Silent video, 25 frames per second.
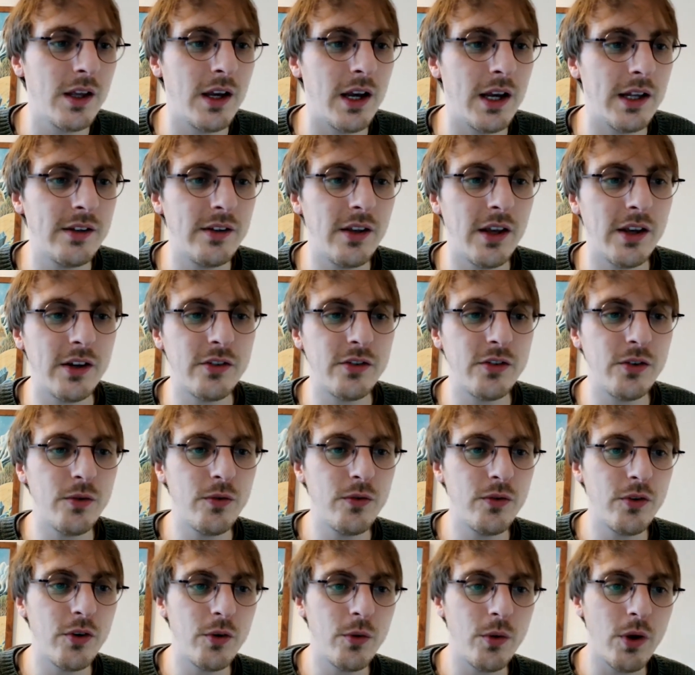It takes you
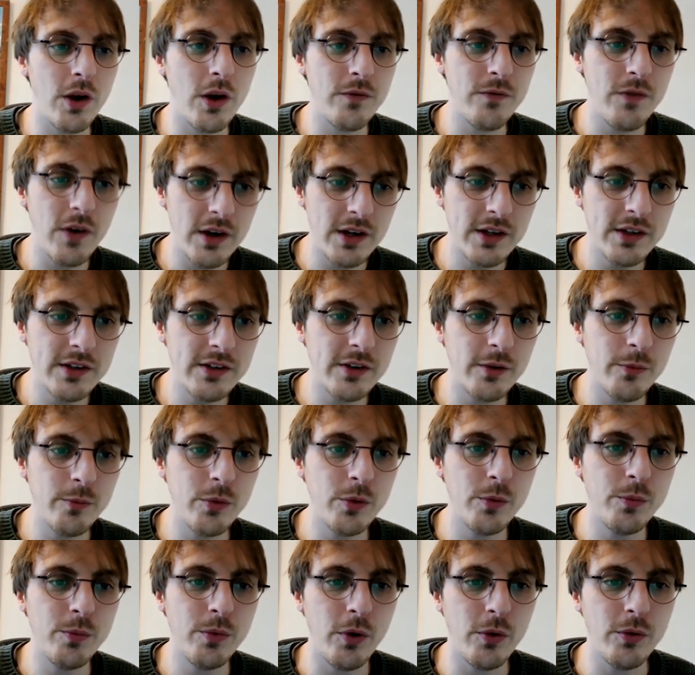through a very
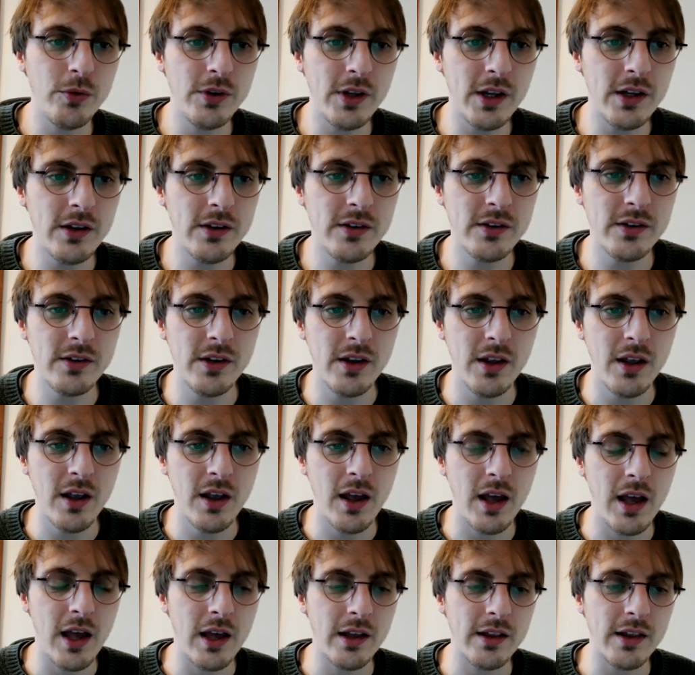simple process
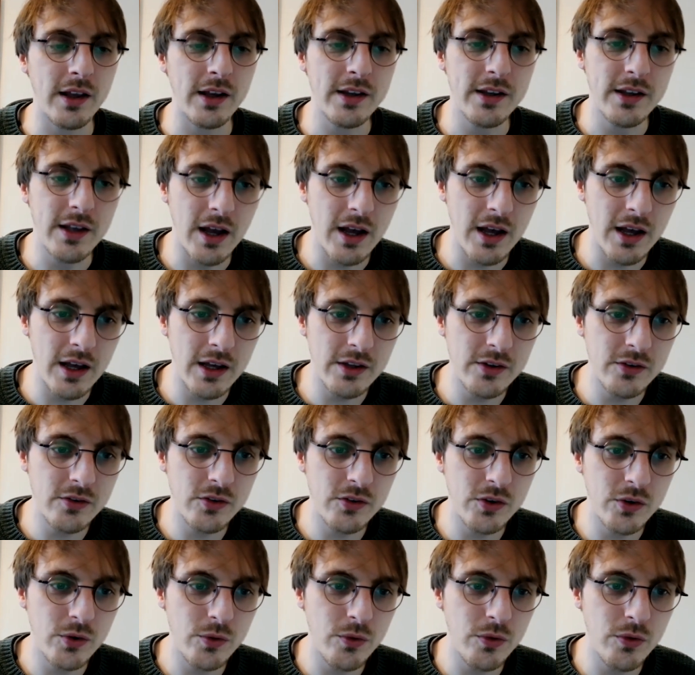uh, that guides
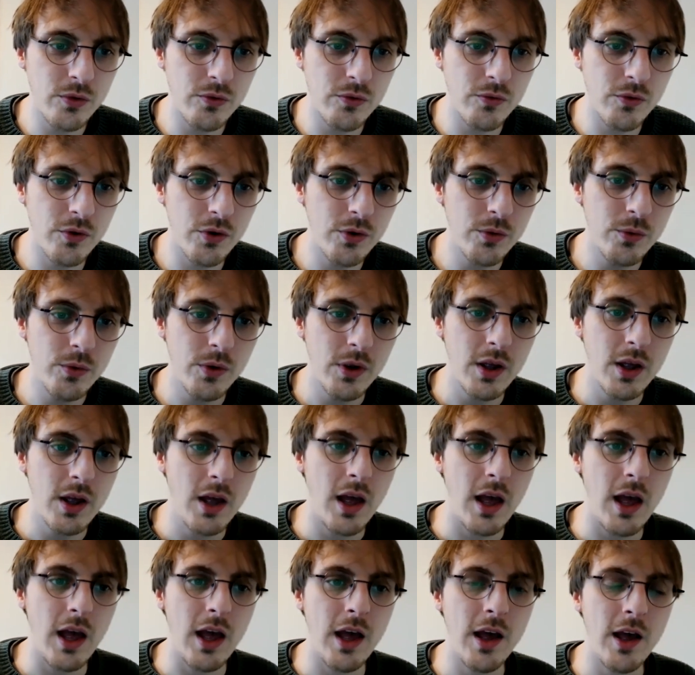you through
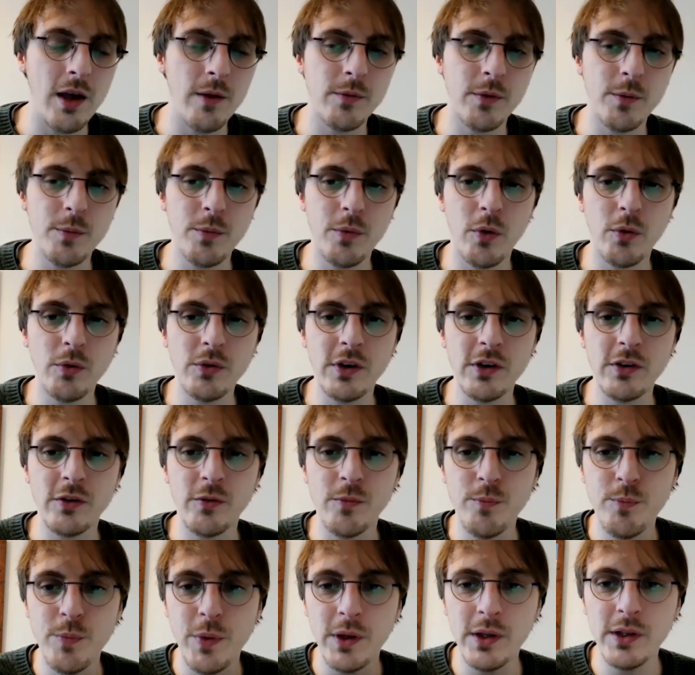um, the process of
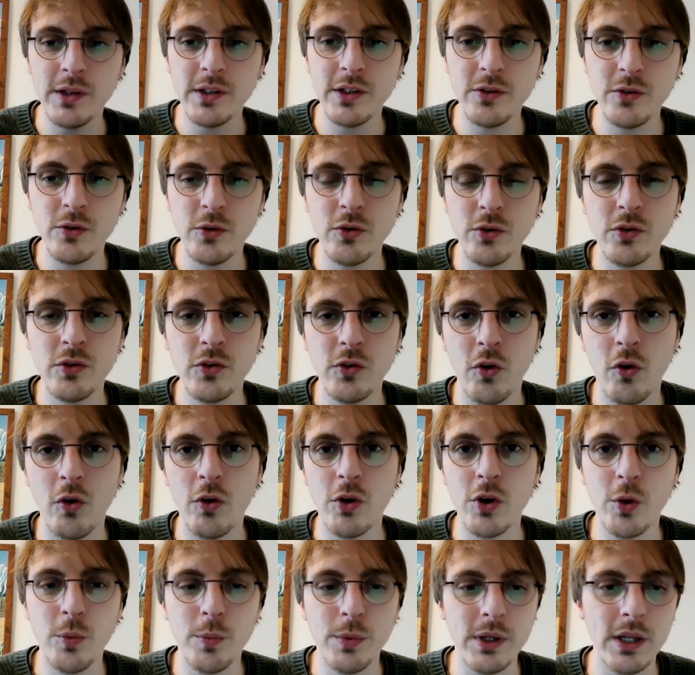building your
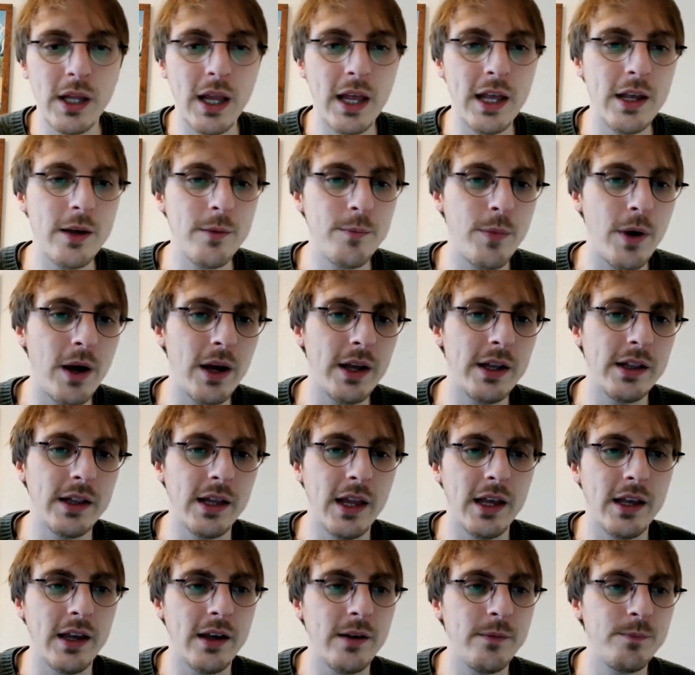story up layer by
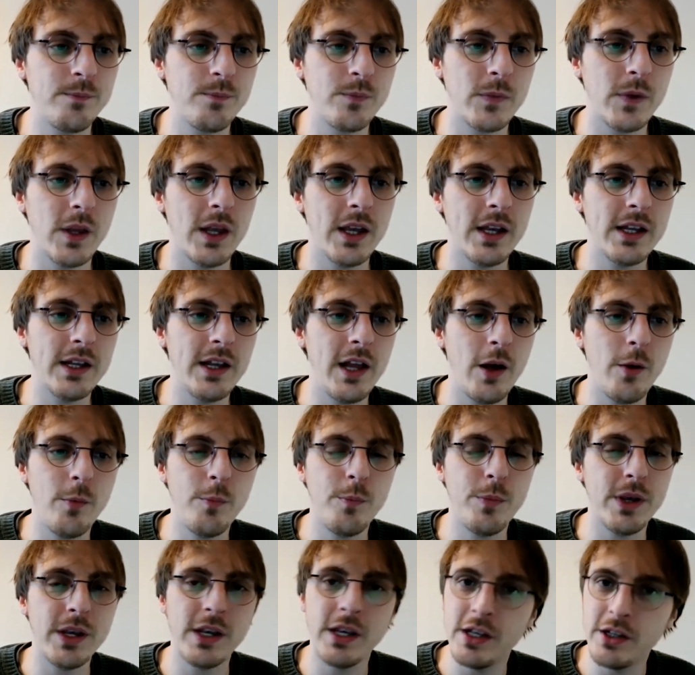layer. It can help
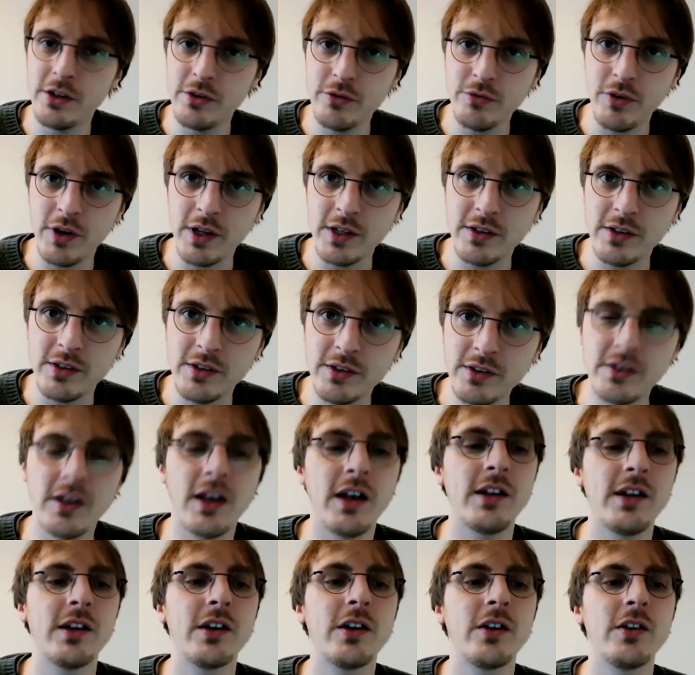beginner writers
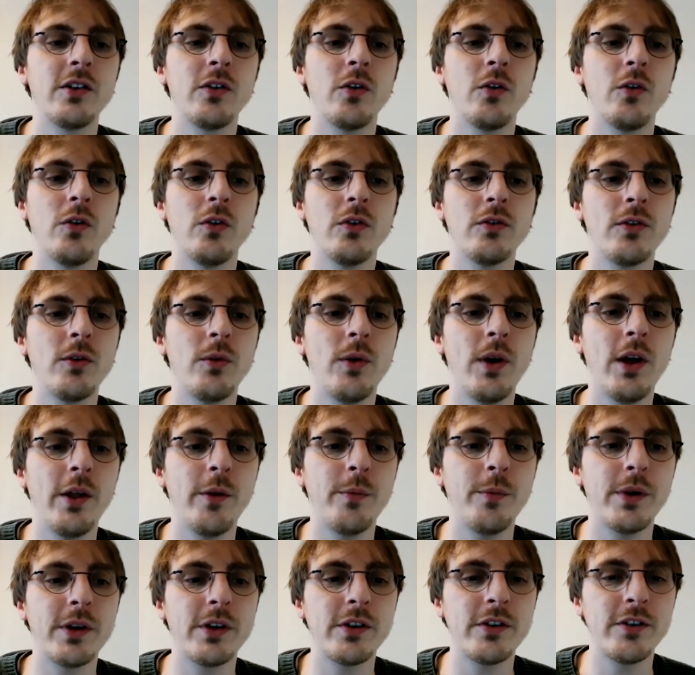and it can also
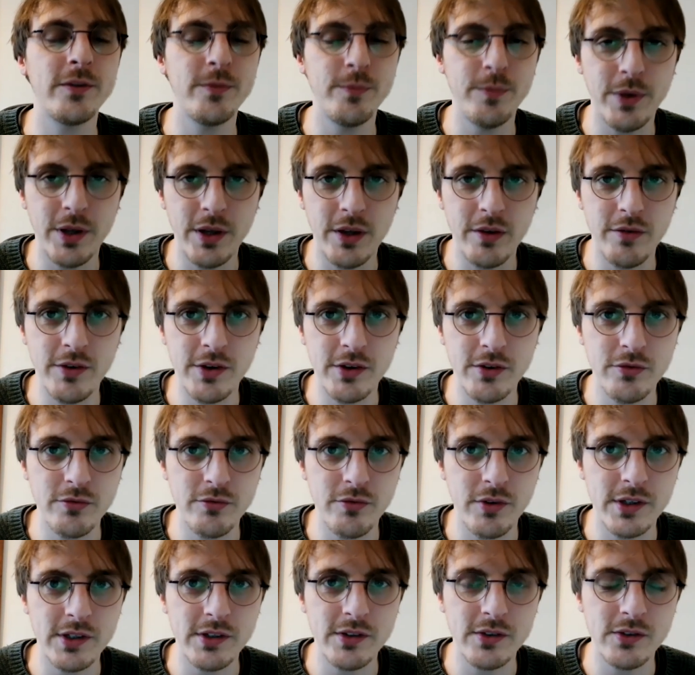help experienced
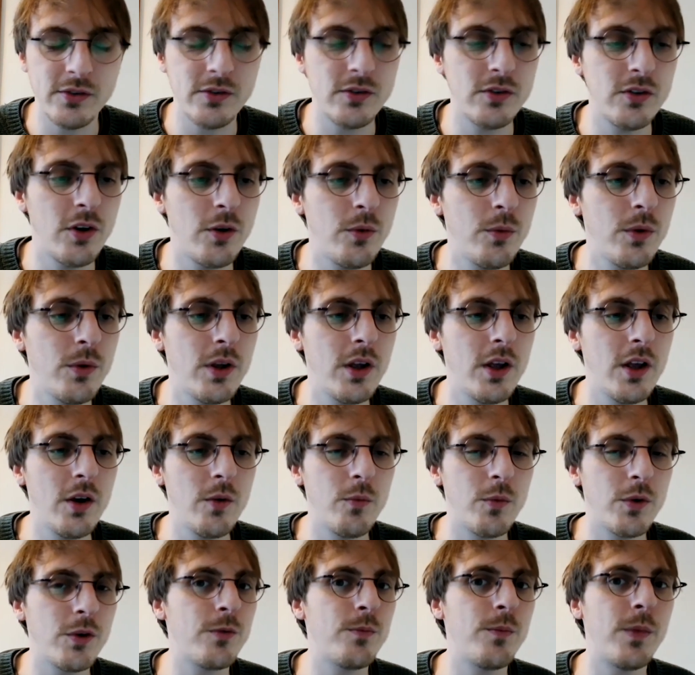writers too,
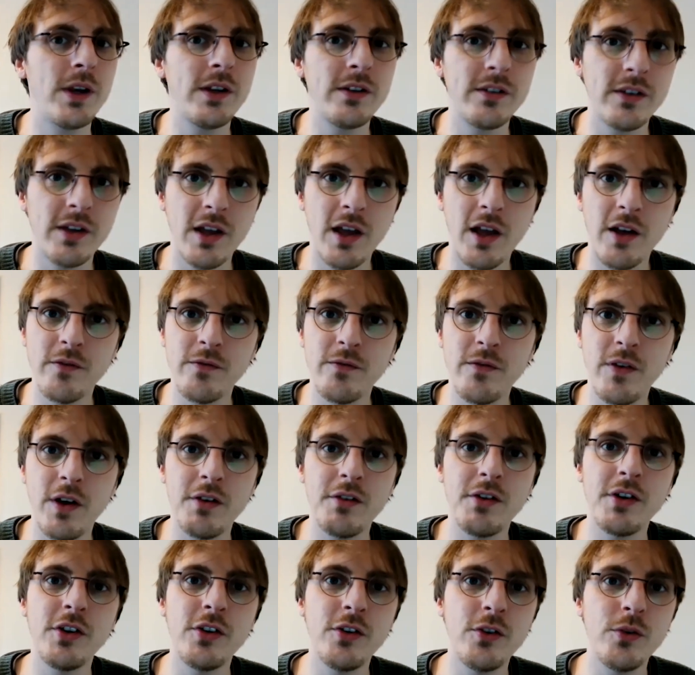which makes it a
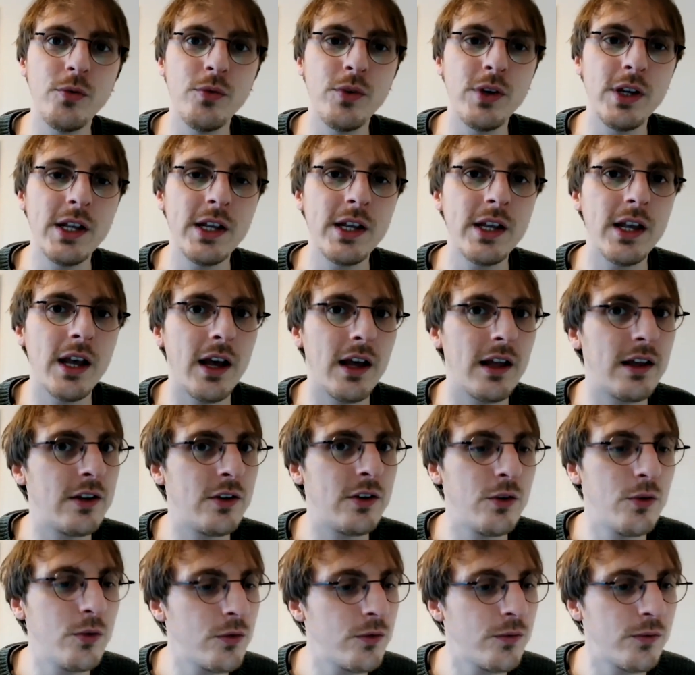very unique and
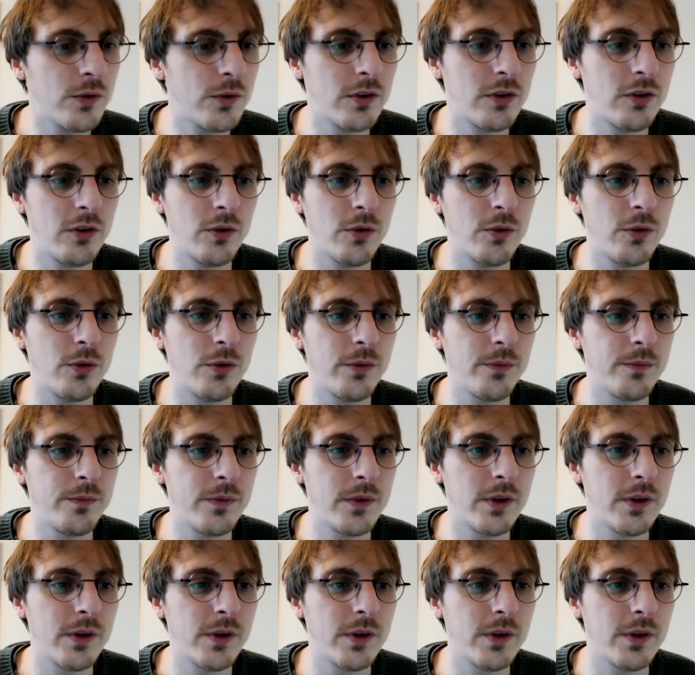useful tool.